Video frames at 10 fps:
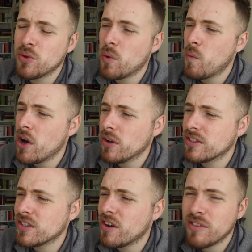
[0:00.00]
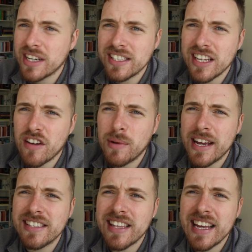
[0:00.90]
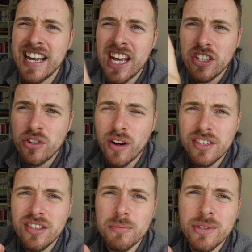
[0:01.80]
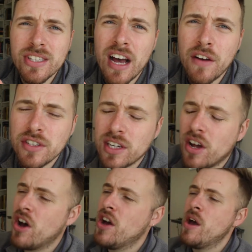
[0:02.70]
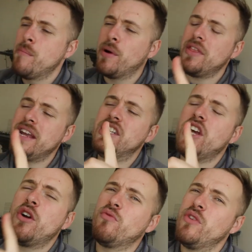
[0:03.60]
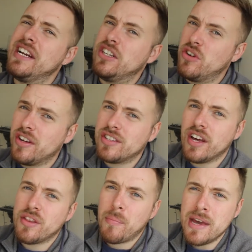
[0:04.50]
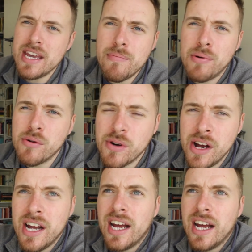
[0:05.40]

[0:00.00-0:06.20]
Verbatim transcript: The world's not really a safe place. They trust themselves a lot, but they don't really trust other people.